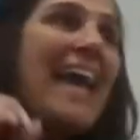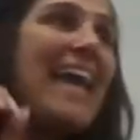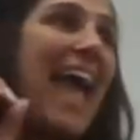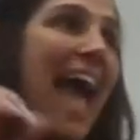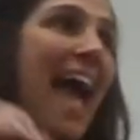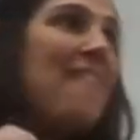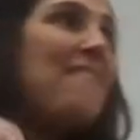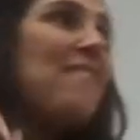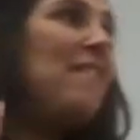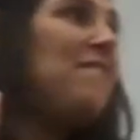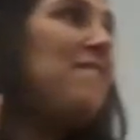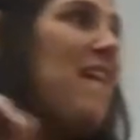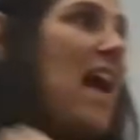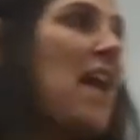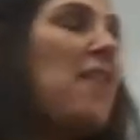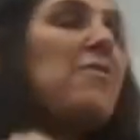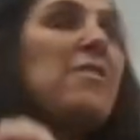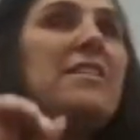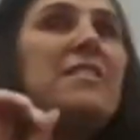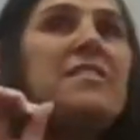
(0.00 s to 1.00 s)
I have
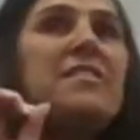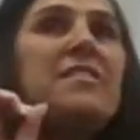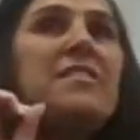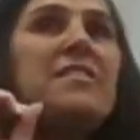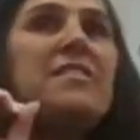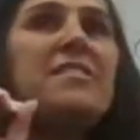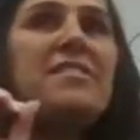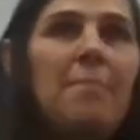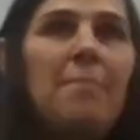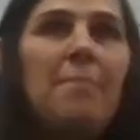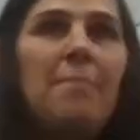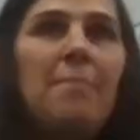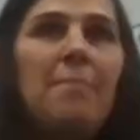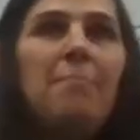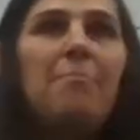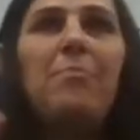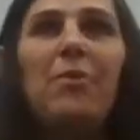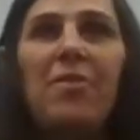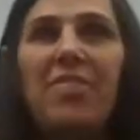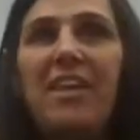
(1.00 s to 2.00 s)
a very
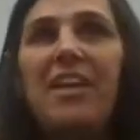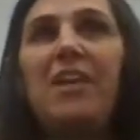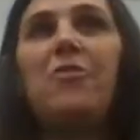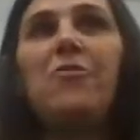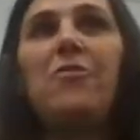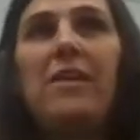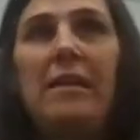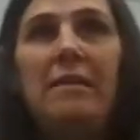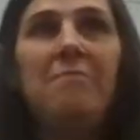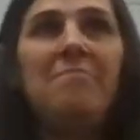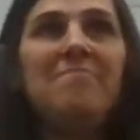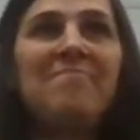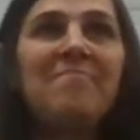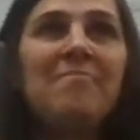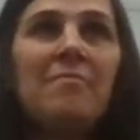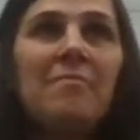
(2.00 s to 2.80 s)
simple theory.